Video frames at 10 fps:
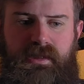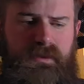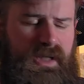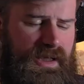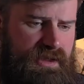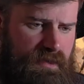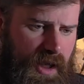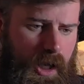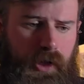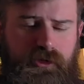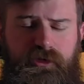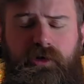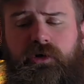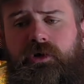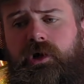I'm getting some art
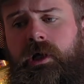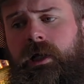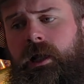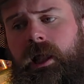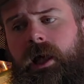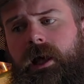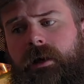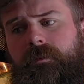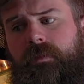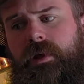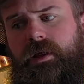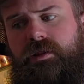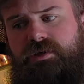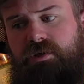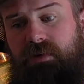done.
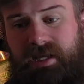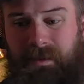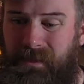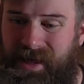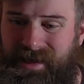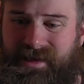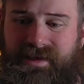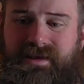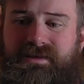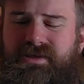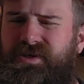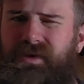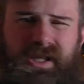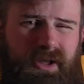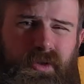There's going to be a campaign. There's going
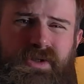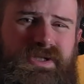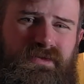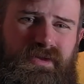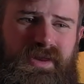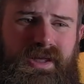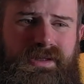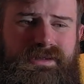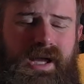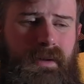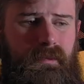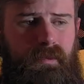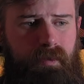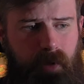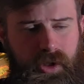to be like loads of different things that I'm
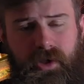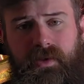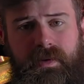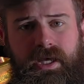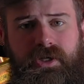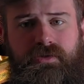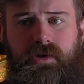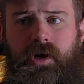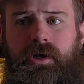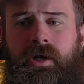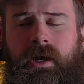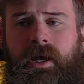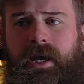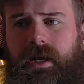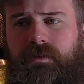putting on the Patreon,
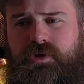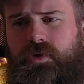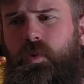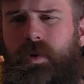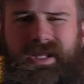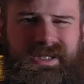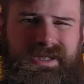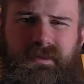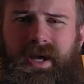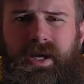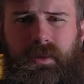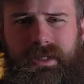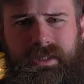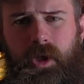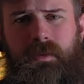and I'm doing weekly to
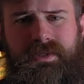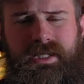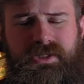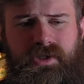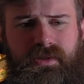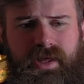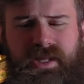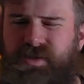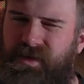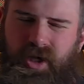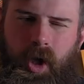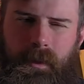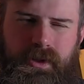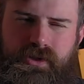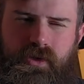bi-weekly updates on there. There's been a
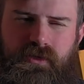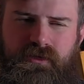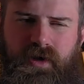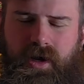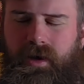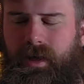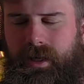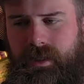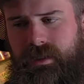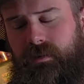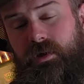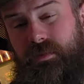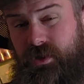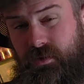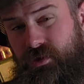couple so far, and I'm going to
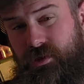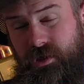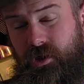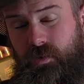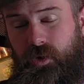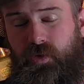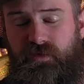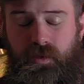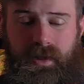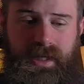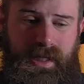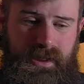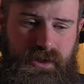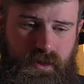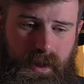be doing another one over the
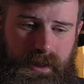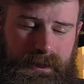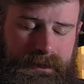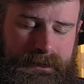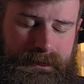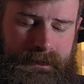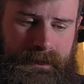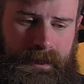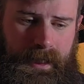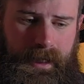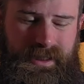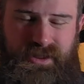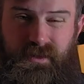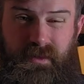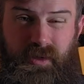weekend as well.
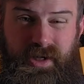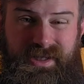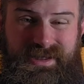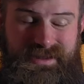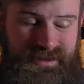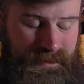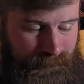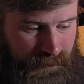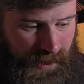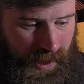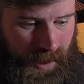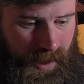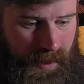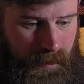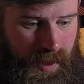It's going to be pretty decent.
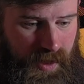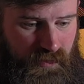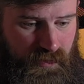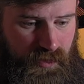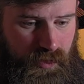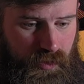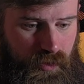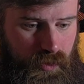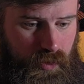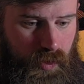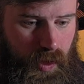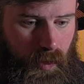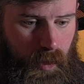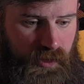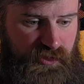If you
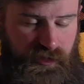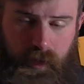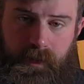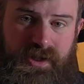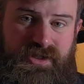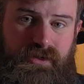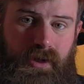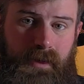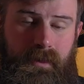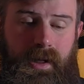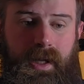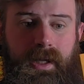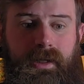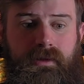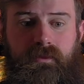want to follow me on
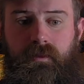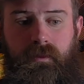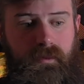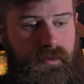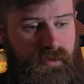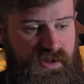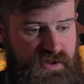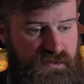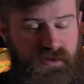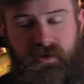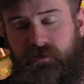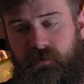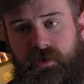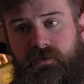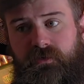Instagram, please feel
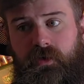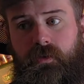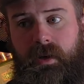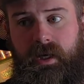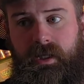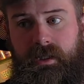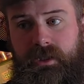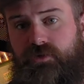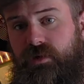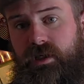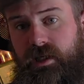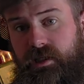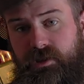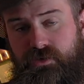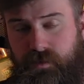free to follow my Linktree
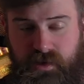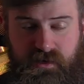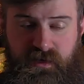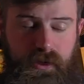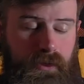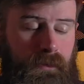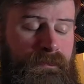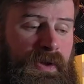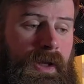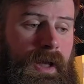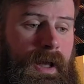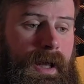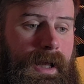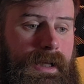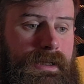in the description of the video.
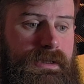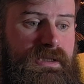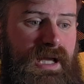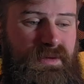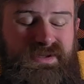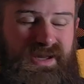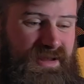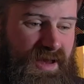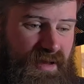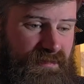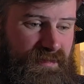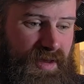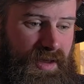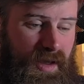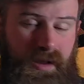And outside of that,
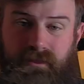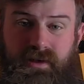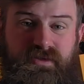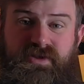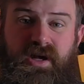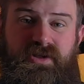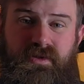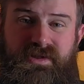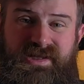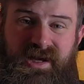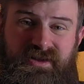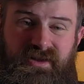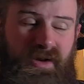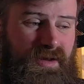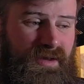I've started doing
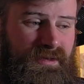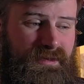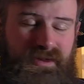TikTok.